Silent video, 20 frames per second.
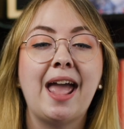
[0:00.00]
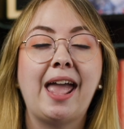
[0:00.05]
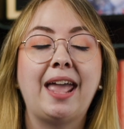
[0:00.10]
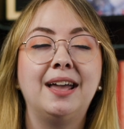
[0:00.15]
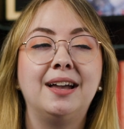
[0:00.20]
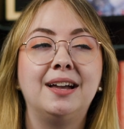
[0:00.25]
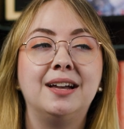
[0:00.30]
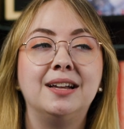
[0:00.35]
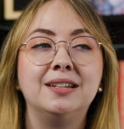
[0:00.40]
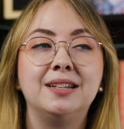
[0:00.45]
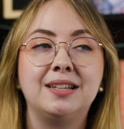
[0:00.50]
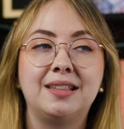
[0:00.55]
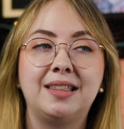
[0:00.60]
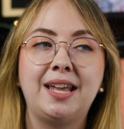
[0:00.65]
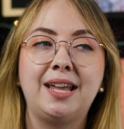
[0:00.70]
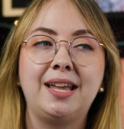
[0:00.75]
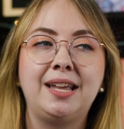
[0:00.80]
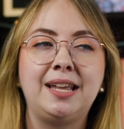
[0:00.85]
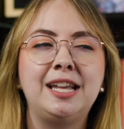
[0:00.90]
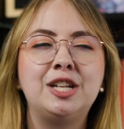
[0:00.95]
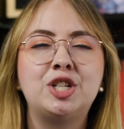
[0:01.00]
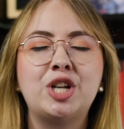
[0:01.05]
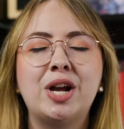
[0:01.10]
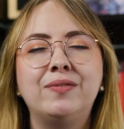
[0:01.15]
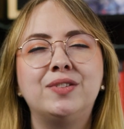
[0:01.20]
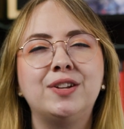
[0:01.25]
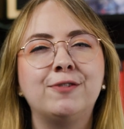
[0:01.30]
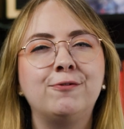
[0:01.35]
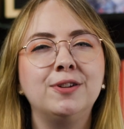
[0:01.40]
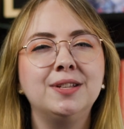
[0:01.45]
and they each
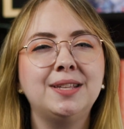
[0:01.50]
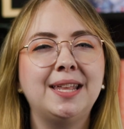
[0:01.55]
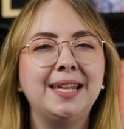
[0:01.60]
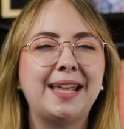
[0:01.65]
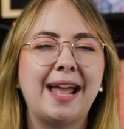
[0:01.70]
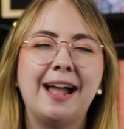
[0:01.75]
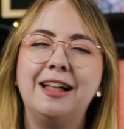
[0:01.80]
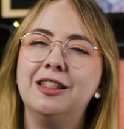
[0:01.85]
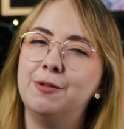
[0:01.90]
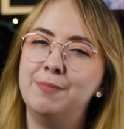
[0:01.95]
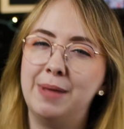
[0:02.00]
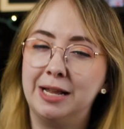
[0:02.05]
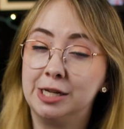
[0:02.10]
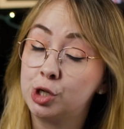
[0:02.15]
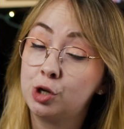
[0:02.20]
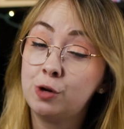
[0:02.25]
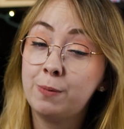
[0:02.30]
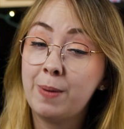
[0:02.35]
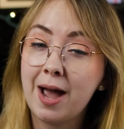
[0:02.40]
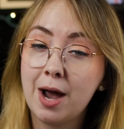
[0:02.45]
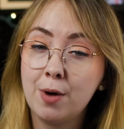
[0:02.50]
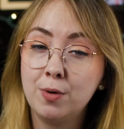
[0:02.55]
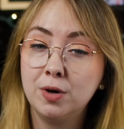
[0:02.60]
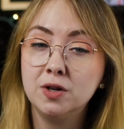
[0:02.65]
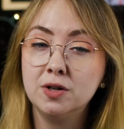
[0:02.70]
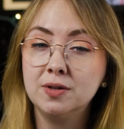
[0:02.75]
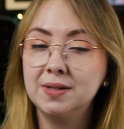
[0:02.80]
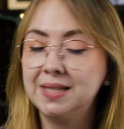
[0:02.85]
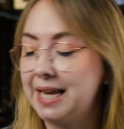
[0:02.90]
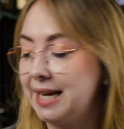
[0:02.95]
have different, like, elemental
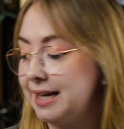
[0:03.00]
powers,